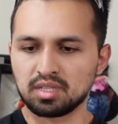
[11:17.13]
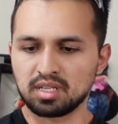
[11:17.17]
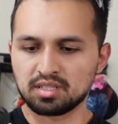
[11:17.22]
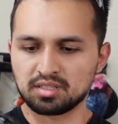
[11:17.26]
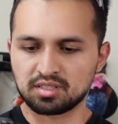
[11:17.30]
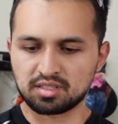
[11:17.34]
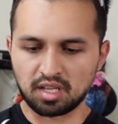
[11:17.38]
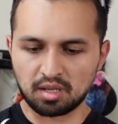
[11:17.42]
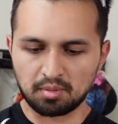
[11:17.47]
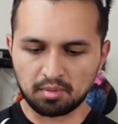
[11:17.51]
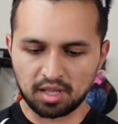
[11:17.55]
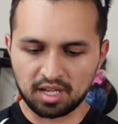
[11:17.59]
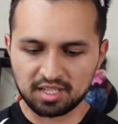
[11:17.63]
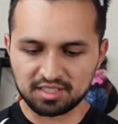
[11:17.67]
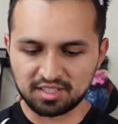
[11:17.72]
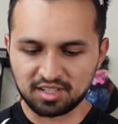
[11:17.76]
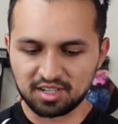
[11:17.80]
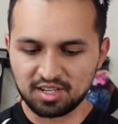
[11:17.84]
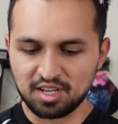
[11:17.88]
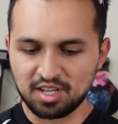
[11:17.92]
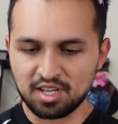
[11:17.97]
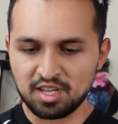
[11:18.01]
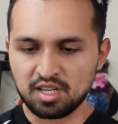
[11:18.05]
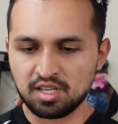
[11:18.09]
Yeah, stabilizer.
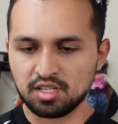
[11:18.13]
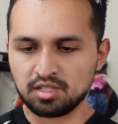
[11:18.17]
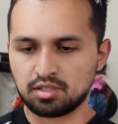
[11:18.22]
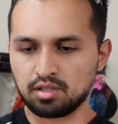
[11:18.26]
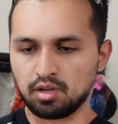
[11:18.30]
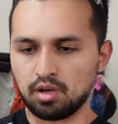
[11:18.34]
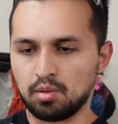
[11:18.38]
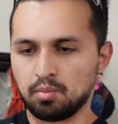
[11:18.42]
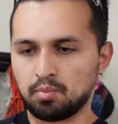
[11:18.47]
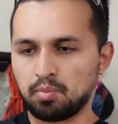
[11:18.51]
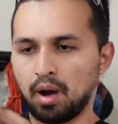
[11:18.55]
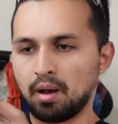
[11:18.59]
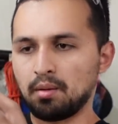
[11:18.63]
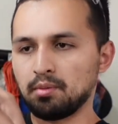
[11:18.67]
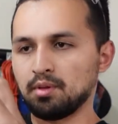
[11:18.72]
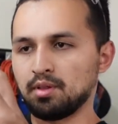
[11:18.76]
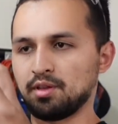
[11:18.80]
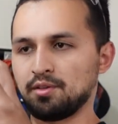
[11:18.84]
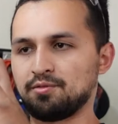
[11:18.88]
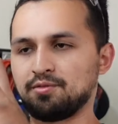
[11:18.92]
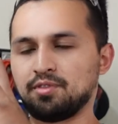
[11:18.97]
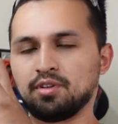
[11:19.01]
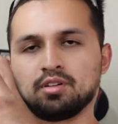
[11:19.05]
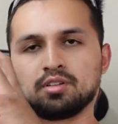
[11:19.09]
So it probably
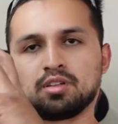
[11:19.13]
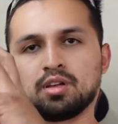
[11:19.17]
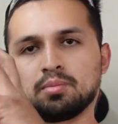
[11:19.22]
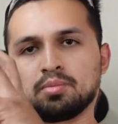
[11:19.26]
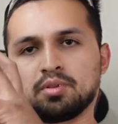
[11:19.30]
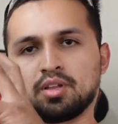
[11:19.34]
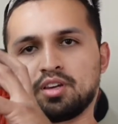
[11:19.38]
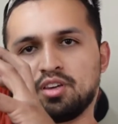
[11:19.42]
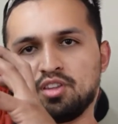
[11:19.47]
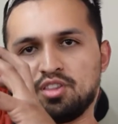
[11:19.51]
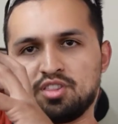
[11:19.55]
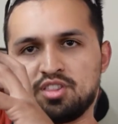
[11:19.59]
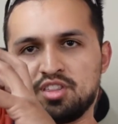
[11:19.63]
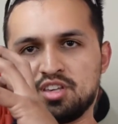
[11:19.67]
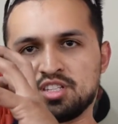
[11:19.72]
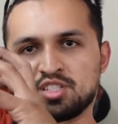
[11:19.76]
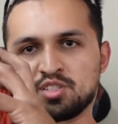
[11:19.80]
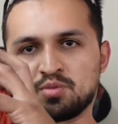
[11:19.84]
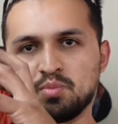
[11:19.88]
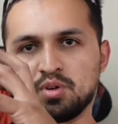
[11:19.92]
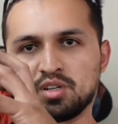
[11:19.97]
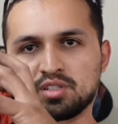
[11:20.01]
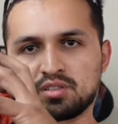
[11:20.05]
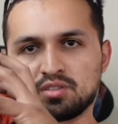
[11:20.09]
filled up like
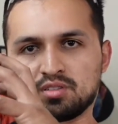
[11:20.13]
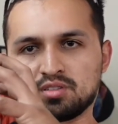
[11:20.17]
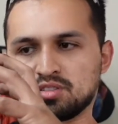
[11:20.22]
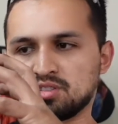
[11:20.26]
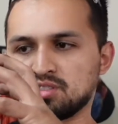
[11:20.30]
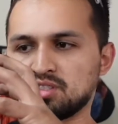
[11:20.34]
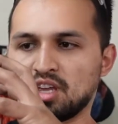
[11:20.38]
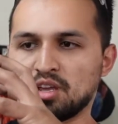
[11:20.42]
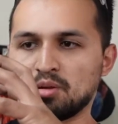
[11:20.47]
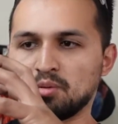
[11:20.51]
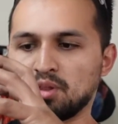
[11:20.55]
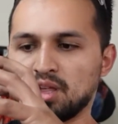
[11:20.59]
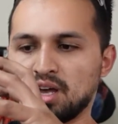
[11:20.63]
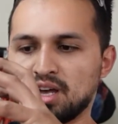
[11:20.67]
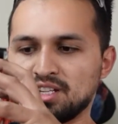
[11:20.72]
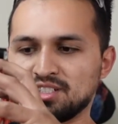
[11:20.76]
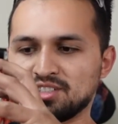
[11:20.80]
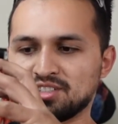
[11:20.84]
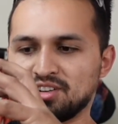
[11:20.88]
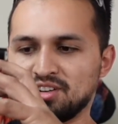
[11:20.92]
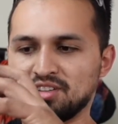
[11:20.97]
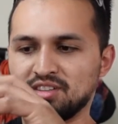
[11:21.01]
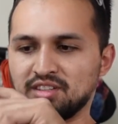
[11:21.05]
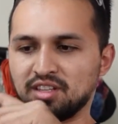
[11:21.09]
this much of the
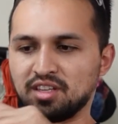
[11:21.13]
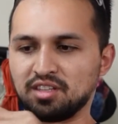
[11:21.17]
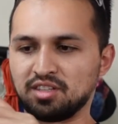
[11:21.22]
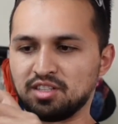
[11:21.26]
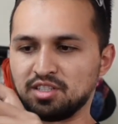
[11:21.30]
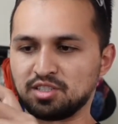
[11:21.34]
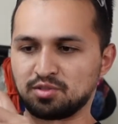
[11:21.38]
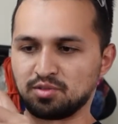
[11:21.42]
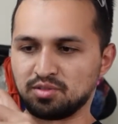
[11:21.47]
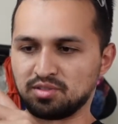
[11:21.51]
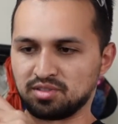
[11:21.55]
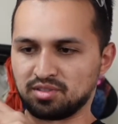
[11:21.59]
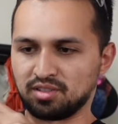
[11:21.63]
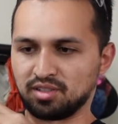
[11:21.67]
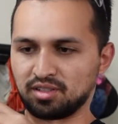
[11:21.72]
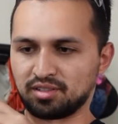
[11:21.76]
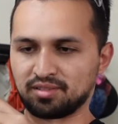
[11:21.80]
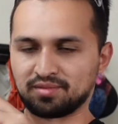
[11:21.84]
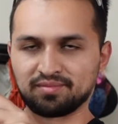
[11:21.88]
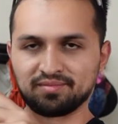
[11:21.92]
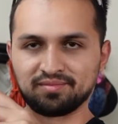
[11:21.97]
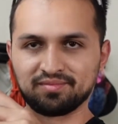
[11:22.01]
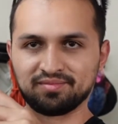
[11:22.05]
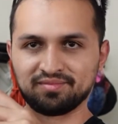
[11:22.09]
stabilizer, and then this one's like,
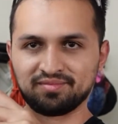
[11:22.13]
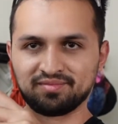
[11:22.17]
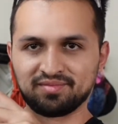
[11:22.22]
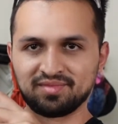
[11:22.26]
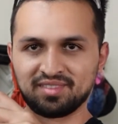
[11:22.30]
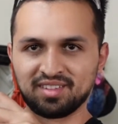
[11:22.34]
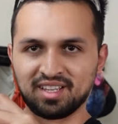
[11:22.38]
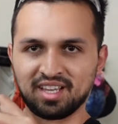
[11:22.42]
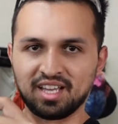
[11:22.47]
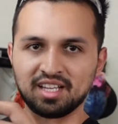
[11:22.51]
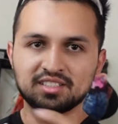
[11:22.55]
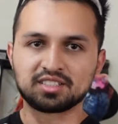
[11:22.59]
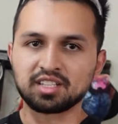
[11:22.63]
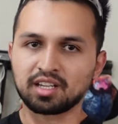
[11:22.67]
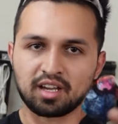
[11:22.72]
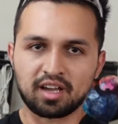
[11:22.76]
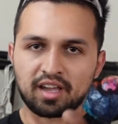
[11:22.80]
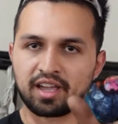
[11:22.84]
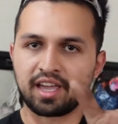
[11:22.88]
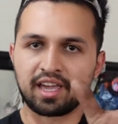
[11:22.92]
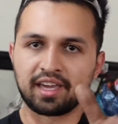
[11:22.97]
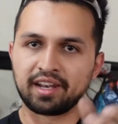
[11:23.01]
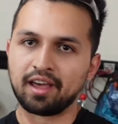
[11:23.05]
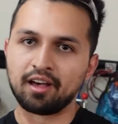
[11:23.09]
it's like a
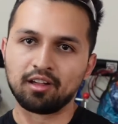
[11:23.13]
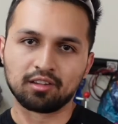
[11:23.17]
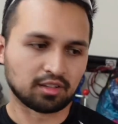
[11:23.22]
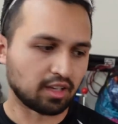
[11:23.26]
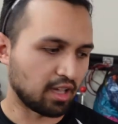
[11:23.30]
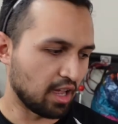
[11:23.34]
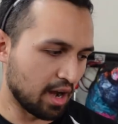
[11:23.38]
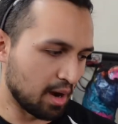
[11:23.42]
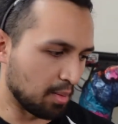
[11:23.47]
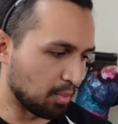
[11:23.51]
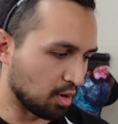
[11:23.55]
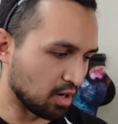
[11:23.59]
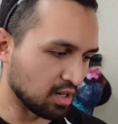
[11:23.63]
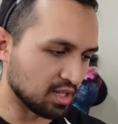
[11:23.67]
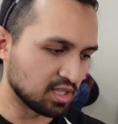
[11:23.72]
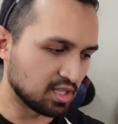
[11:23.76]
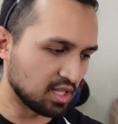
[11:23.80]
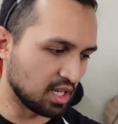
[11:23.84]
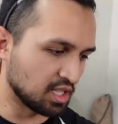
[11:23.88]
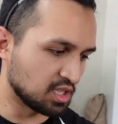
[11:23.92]
handheld camera.